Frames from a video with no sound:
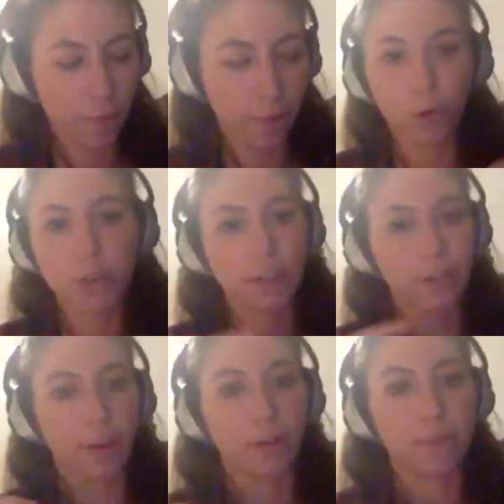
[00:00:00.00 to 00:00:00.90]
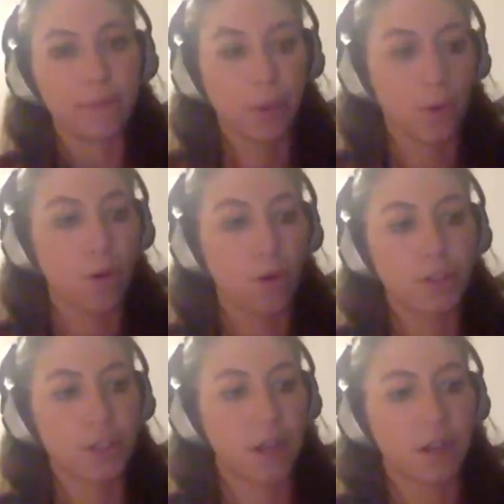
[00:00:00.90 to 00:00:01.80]
4 different
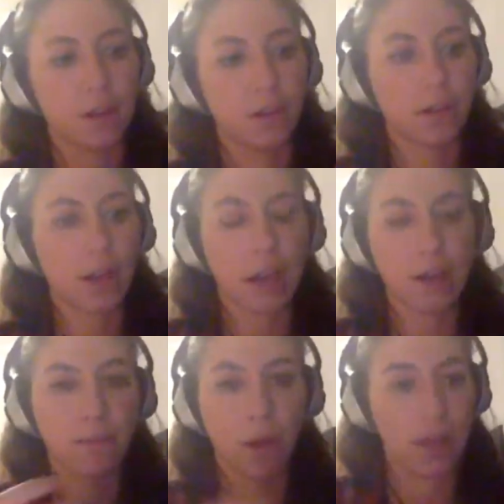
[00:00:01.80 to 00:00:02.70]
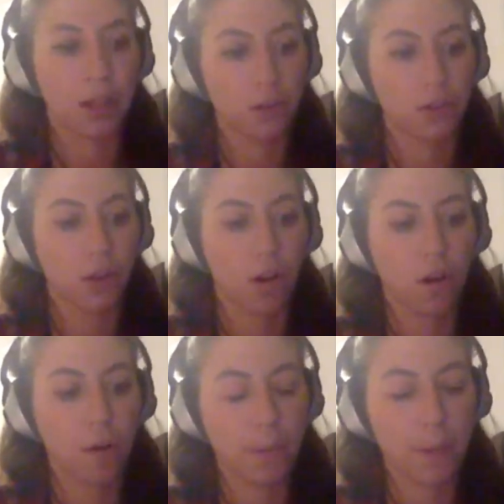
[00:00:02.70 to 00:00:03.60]
ports and a mic on
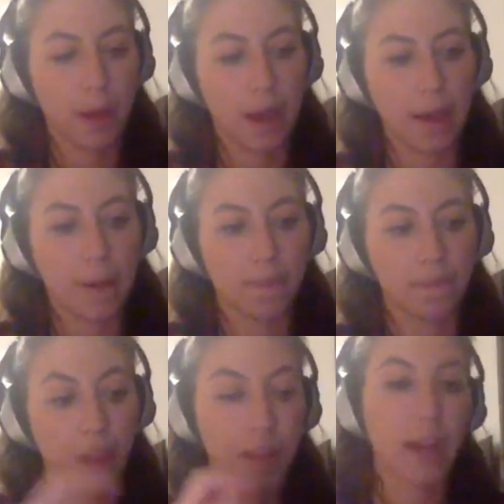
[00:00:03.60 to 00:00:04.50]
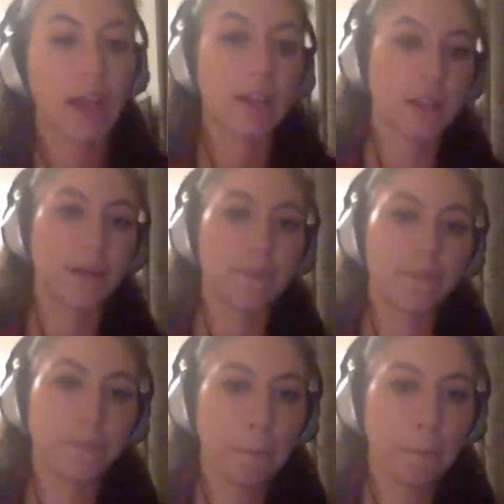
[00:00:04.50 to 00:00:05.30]
top, and then I had a